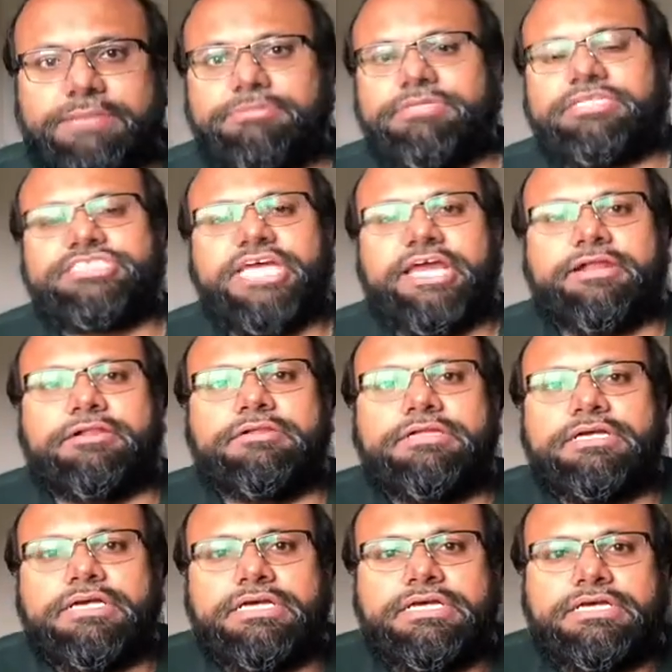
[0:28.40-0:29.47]
to the channel.
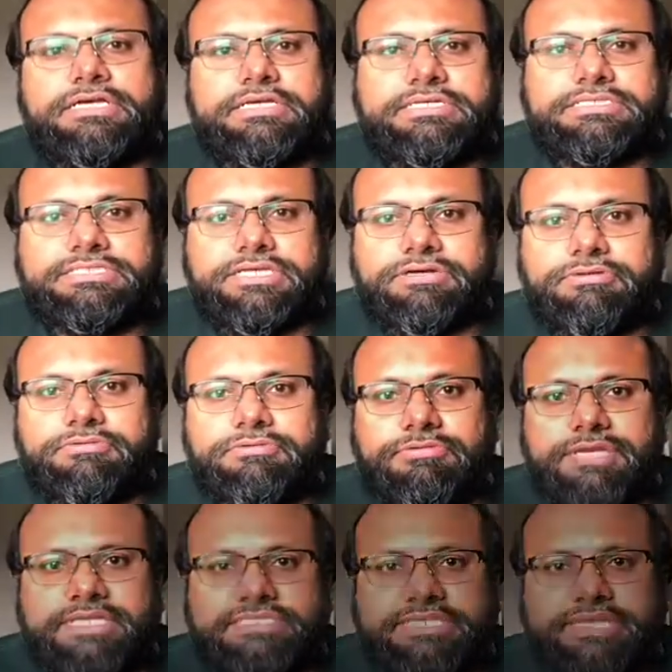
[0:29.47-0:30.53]
So let's get